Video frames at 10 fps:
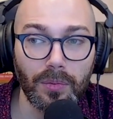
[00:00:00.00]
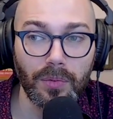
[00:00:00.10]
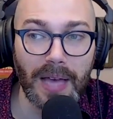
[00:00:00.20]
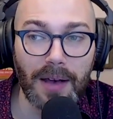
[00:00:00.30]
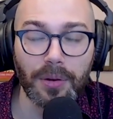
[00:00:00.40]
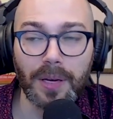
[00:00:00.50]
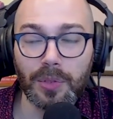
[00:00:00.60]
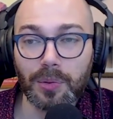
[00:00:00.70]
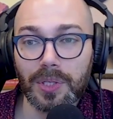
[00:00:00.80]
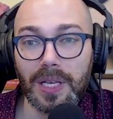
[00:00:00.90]
the
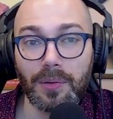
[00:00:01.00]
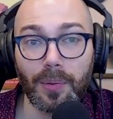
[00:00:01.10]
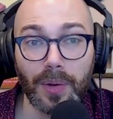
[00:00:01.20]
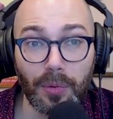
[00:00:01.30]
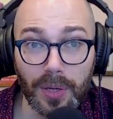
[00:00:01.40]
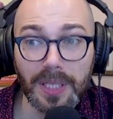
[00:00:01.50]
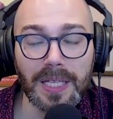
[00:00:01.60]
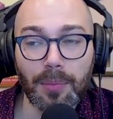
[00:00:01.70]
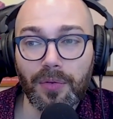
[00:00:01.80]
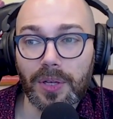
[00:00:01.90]
outcomes we're seeing when we really
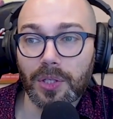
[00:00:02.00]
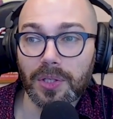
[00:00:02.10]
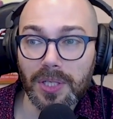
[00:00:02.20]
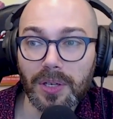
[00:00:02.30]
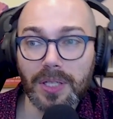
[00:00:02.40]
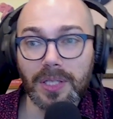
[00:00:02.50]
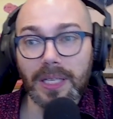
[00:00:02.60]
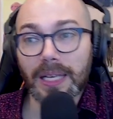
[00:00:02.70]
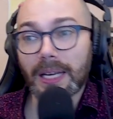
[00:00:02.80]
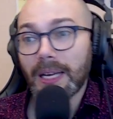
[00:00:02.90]
take prevention
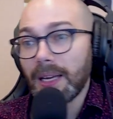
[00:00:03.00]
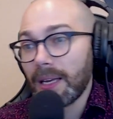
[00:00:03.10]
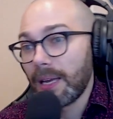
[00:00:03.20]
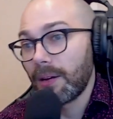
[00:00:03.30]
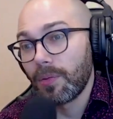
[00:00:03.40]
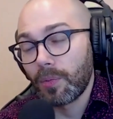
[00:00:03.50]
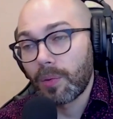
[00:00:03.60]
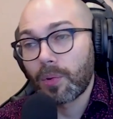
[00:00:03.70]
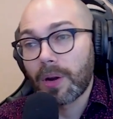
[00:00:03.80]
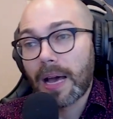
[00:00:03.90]
seriously and
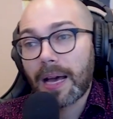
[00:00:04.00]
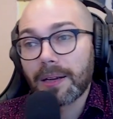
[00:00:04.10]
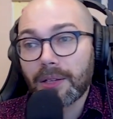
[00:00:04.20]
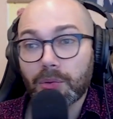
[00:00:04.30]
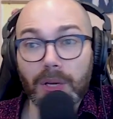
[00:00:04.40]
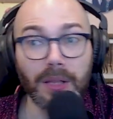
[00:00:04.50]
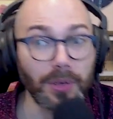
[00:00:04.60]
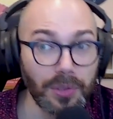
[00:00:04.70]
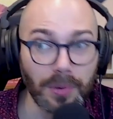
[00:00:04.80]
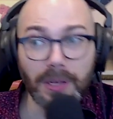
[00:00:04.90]
when we're not? Because we're
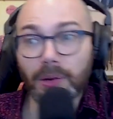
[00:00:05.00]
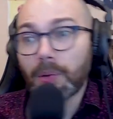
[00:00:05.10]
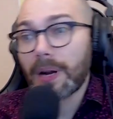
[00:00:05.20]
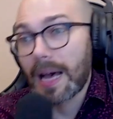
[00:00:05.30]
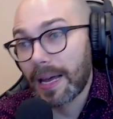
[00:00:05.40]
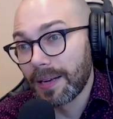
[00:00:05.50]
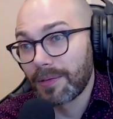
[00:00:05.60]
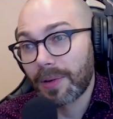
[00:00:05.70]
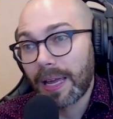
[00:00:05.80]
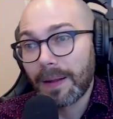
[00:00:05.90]
either doing it or we're not,
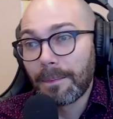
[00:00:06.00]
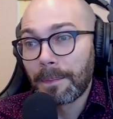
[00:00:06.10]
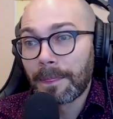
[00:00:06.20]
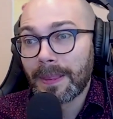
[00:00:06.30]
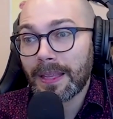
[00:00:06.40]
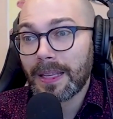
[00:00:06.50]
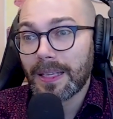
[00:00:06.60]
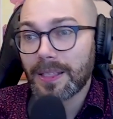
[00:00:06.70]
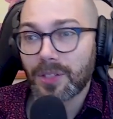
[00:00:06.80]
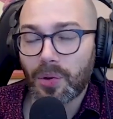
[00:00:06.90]
right?
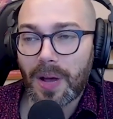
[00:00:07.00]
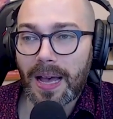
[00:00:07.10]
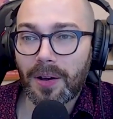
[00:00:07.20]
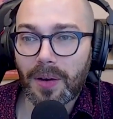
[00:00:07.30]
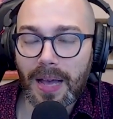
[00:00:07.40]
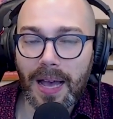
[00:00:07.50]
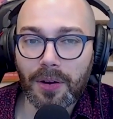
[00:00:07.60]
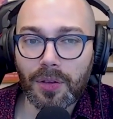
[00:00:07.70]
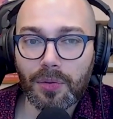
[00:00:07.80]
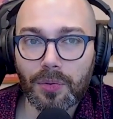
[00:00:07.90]
So how
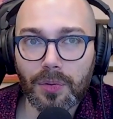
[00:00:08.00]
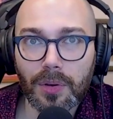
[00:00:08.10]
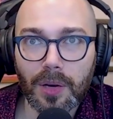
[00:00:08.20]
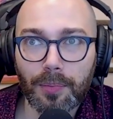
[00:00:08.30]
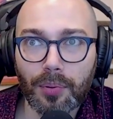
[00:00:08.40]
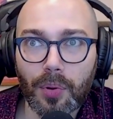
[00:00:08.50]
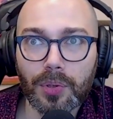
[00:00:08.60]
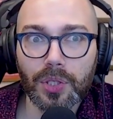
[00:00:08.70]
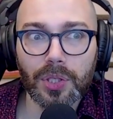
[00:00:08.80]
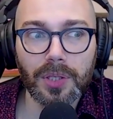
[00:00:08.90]
do you
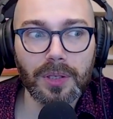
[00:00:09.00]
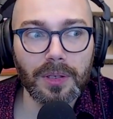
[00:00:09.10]
approach